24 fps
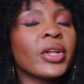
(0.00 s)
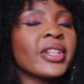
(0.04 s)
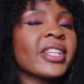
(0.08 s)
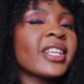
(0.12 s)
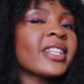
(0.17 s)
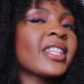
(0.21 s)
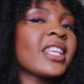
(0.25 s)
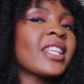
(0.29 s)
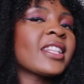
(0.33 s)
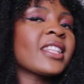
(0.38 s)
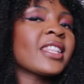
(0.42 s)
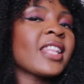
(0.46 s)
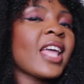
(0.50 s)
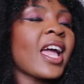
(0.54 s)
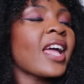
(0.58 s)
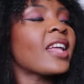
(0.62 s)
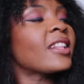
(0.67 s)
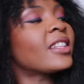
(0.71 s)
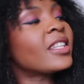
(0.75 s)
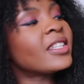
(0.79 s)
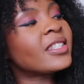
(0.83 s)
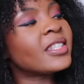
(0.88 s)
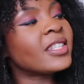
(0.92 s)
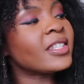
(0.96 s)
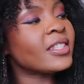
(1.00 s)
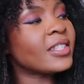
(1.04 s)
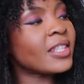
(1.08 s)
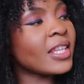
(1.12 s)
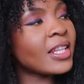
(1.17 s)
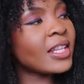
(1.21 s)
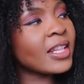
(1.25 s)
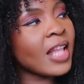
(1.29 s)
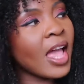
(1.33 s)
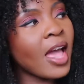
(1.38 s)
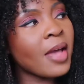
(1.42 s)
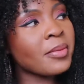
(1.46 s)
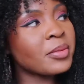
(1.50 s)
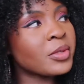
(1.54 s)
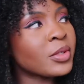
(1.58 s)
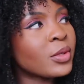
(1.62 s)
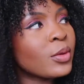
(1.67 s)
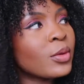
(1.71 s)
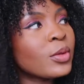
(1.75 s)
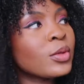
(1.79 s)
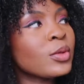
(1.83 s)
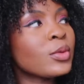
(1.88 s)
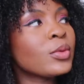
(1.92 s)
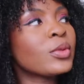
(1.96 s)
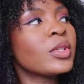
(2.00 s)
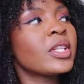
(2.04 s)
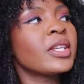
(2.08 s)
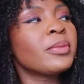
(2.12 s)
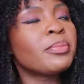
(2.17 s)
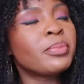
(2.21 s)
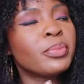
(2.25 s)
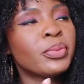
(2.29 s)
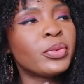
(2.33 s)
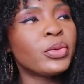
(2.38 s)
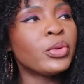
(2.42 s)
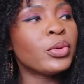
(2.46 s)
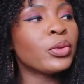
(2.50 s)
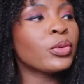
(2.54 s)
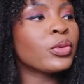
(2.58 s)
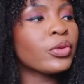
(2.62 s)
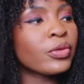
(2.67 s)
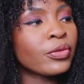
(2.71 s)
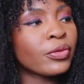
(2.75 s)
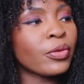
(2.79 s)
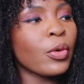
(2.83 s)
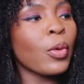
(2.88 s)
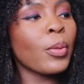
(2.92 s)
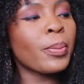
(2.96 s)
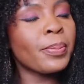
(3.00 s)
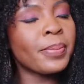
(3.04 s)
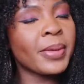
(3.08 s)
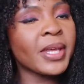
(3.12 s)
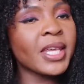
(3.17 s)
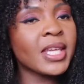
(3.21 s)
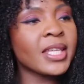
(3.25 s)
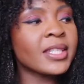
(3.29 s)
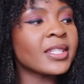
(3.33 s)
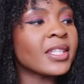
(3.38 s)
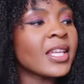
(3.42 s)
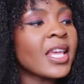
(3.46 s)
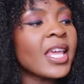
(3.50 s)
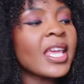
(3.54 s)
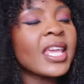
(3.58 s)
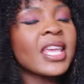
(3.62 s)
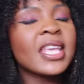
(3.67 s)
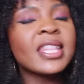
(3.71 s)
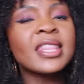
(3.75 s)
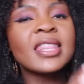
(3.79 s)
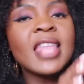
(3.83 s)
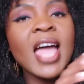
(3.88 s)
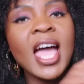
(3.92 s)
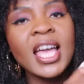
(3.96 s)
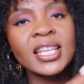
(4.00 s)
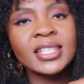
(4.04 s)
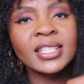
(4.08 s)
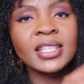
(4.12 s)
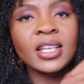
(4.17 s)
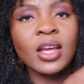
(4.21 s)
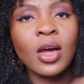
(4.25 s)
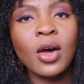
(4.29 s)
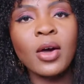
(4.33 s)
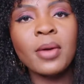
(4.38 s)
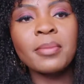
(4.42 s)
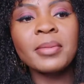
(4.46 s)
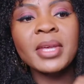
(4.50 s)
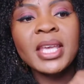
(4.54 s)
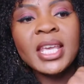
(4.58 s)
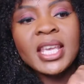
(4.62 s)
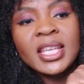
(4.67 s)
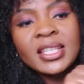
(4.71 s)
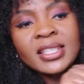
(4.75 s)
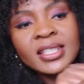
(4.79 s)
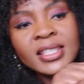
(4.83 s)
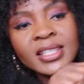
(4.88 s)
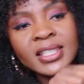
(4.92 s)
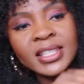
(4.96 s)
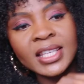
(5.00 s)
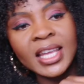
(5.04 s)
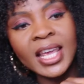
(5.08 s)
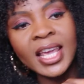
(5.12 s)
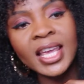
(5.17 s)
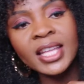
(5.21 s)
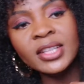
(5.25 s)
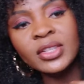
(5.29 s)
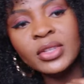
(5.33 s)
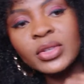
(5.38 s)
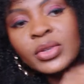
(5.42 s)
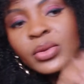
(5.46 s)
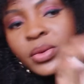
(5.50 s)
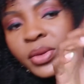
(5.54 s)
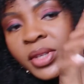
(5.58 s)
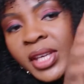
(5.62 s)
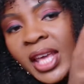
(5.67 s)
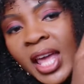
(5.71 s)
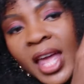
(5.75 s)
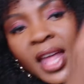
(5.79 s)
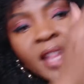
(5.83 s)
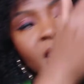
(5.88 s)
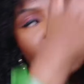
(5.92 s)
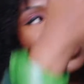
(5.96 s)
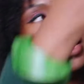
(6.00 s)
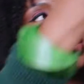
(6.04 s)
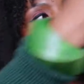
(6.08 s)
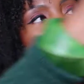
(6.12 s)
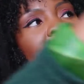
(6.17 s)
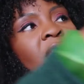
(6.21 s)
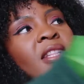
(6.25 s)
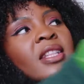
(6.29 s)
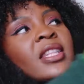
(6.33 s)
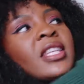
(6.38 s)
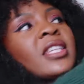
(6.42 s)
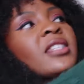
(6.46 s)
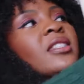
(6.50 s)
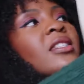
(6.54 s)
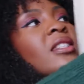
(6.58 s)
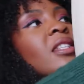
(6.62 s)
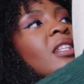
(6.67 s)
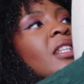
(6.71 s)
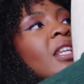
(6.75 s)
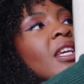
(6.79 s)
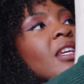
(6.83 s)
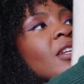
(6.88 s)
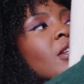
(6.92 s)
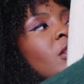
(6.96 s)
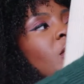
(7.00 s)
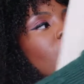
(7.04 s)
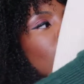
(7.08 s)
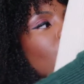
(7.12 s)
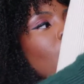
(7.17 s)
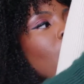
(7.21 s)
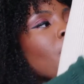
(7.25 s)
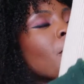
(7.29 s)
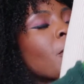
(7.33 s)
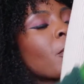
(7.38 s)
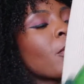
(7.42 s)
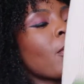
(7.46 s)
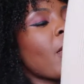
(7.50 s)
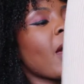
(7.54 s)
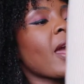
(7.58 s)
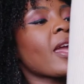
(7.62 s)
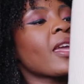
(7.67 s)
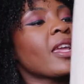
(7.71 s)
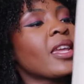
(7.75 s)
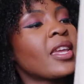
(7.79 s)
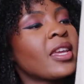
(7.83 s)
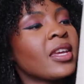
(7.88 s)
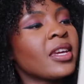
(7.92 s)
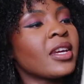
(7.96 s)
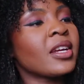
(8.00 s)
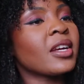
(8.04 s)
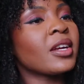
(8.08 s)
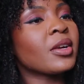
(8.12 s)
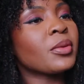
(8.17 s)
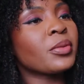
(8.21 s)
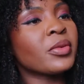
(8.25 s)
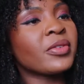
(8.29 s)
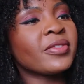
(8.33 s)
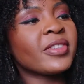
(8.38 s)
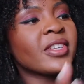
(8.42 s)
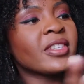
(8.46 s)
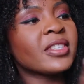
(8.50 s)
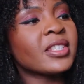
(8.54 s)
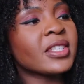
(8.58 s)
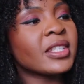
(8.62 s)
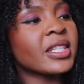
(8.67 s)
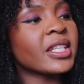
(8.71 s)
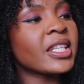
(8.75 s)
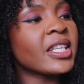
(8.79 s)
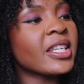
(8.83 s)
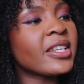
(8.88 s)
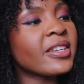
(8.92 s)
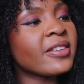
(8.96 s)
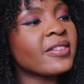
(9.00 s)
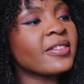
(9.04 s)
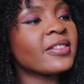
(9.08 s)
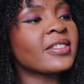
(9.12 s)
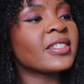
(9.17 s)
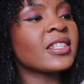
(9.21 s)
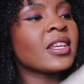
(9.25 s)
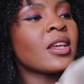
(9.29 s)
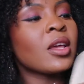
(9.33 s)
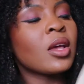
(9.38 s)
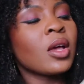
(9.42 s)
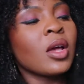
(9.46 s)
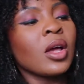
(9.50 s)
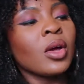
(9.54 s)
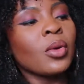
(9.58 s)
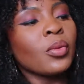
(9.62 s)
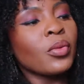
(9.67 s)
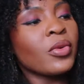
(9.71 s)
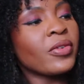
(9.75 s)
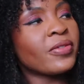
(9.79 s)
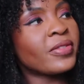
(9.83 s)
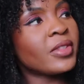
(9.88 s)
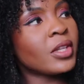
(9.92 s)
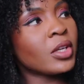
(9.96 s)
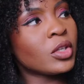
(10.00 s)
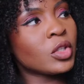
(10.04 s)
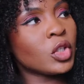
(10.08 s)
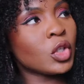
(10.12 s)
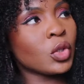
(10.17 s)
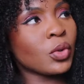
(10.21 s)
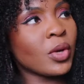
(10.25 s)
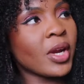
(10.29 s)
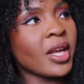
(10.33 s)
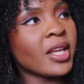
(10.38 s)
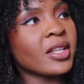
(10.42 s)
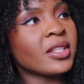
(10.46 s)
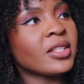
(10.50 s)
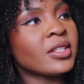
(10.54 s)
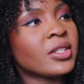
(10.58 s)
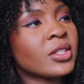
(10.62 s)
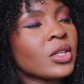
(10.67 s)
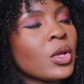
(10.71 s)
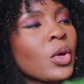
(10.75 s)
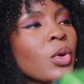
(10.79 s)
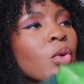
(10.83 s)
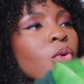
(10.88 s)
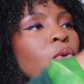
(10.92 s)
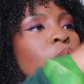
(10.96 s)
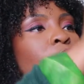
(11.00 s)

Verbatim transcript: Other than that, this is an absolutely beautiful piece. It does come in set. You get this little top right here with the sleeves, with the dress, so